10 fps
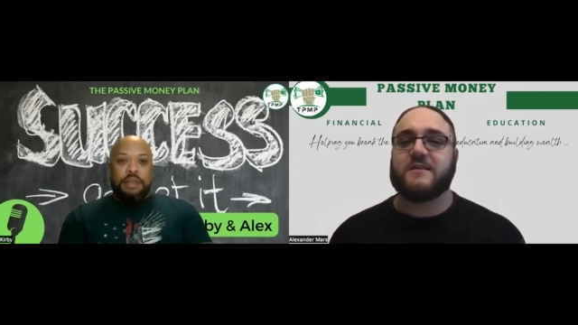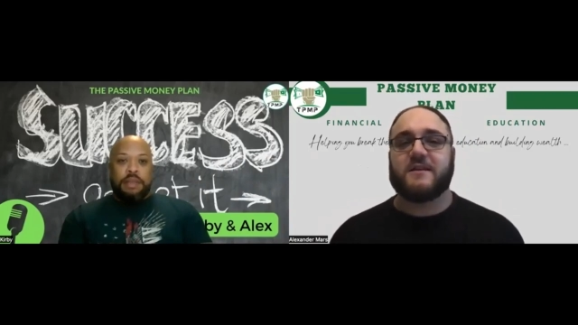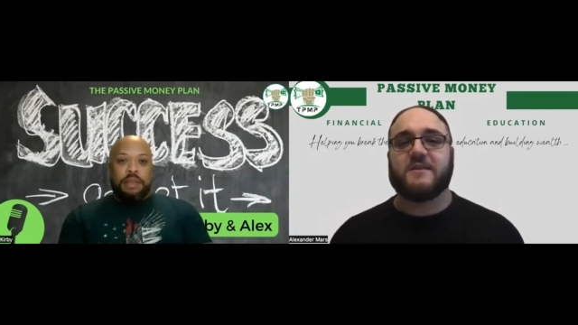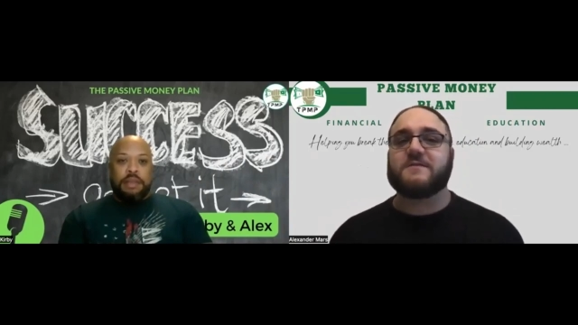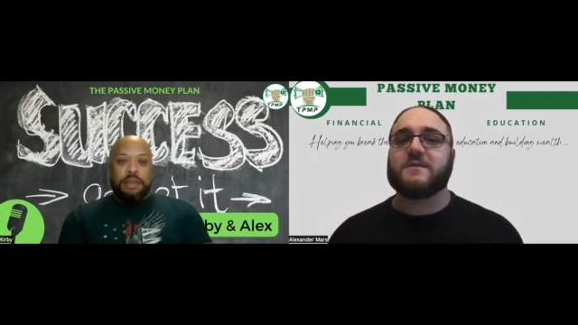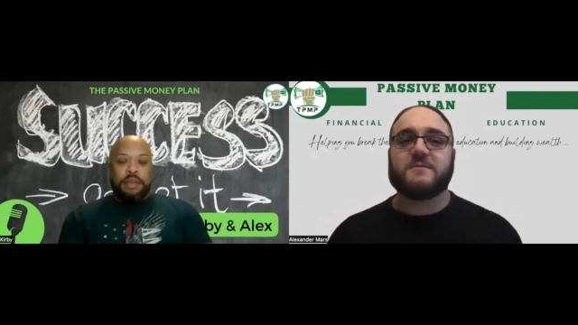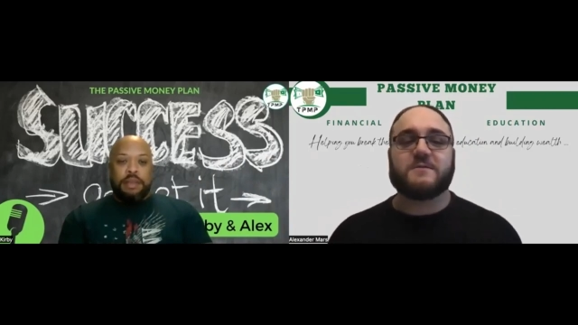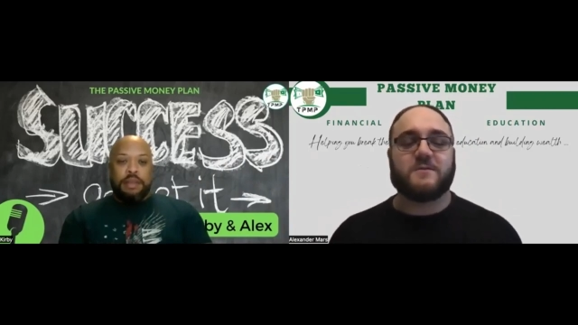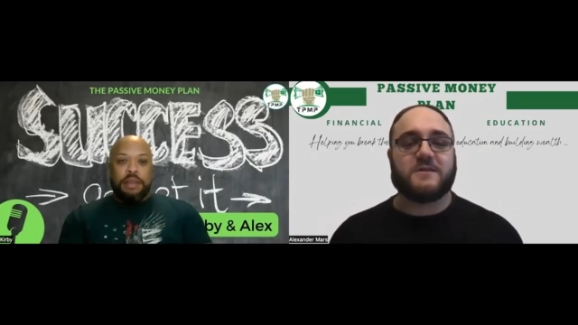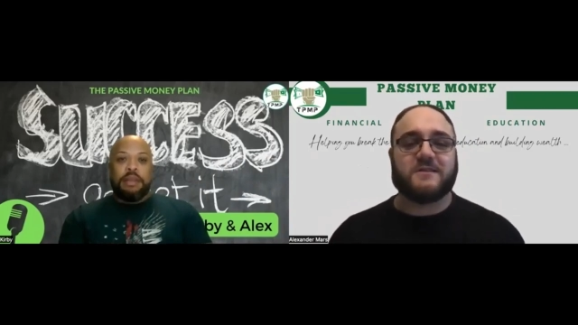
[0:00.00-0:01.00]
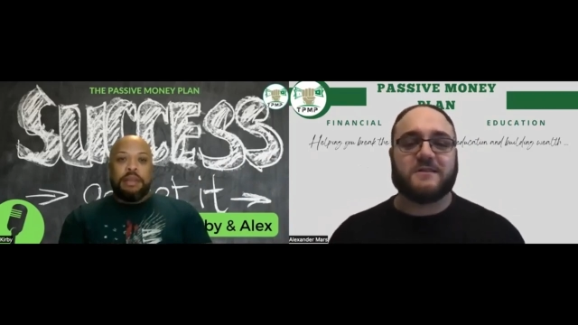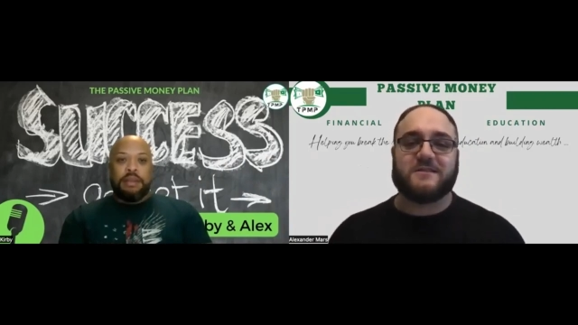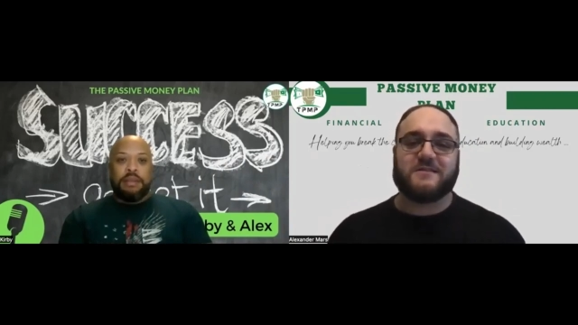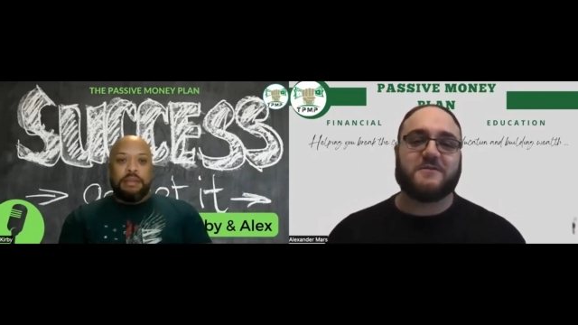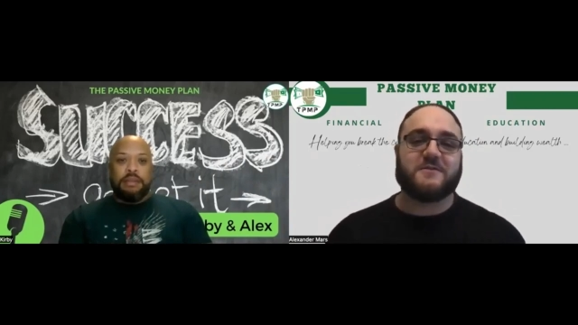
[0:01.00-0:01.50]
Speaker 1: If someone's watching
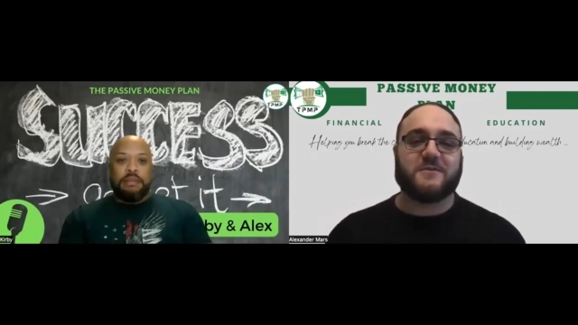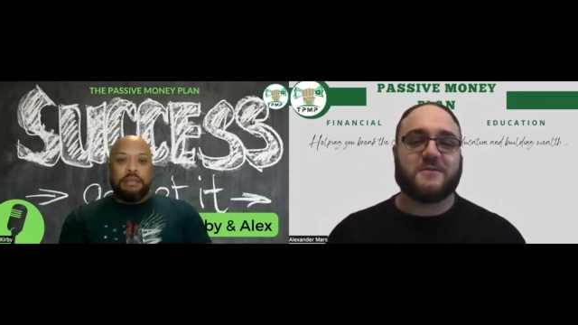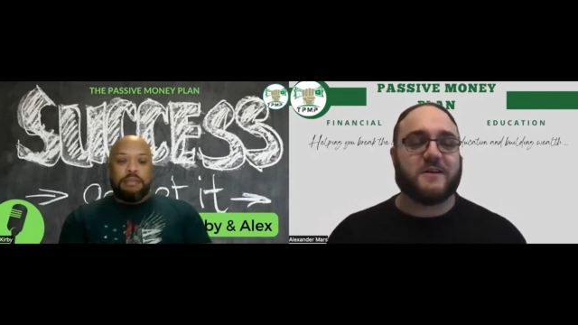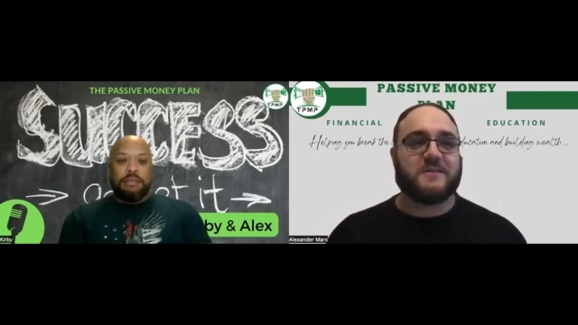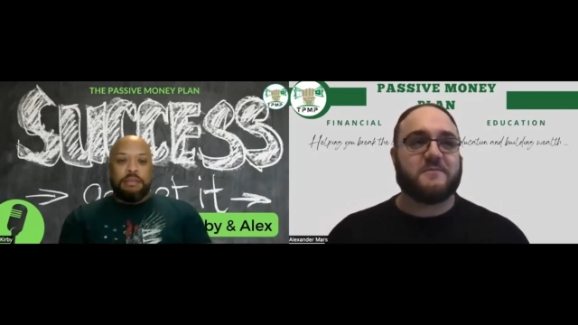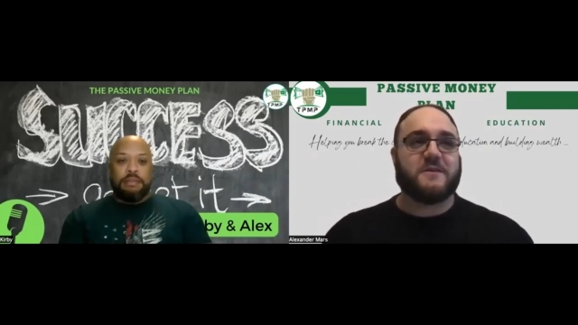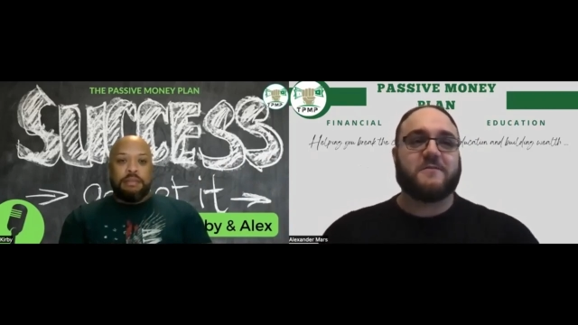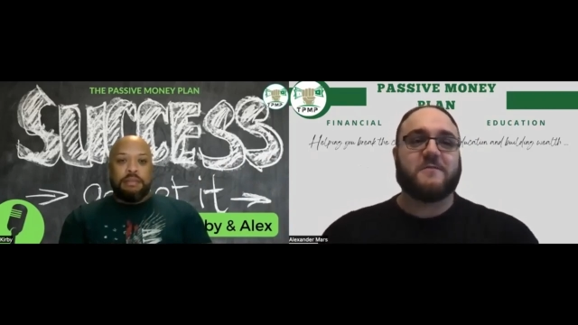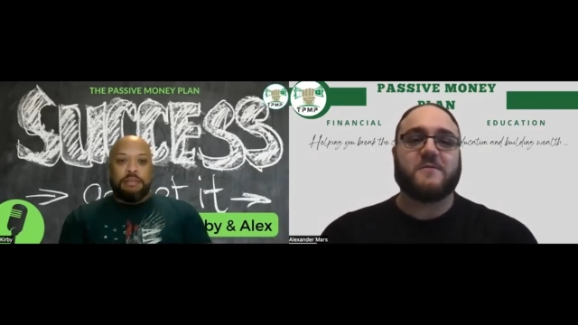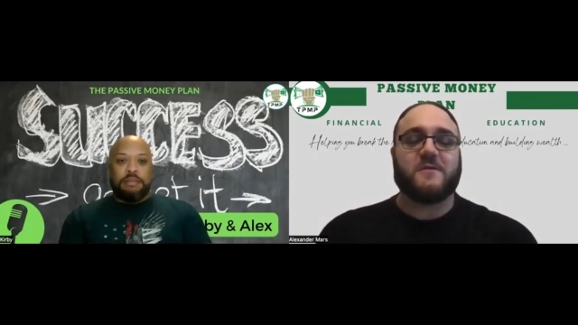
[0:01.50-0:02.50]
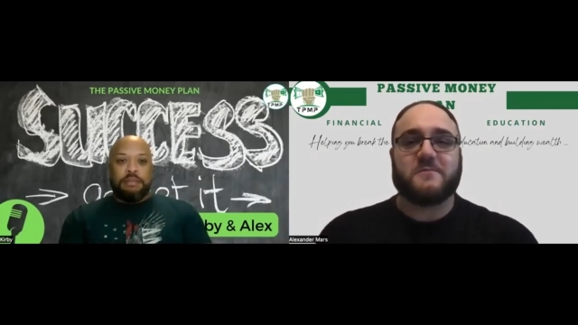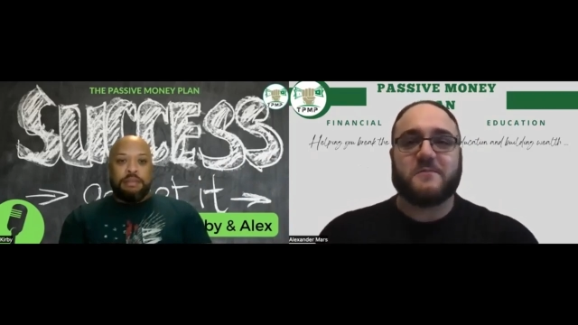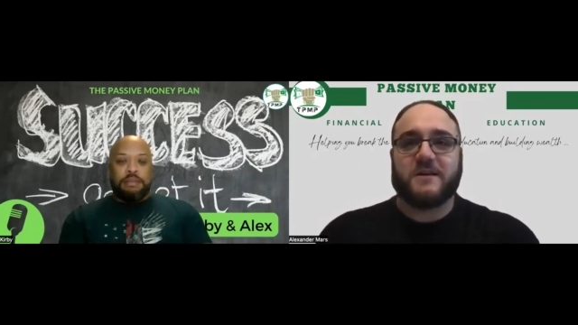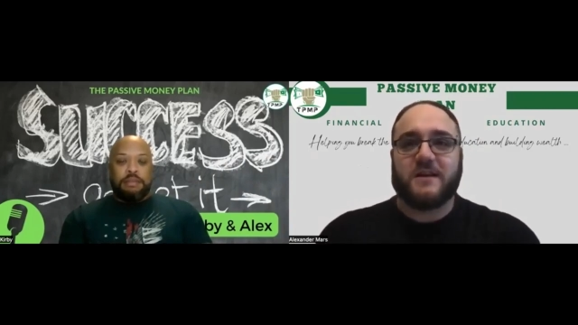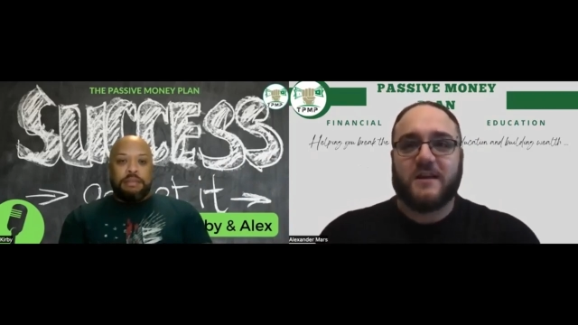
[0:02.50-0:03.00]
this, you could correct me if I'm wrong, but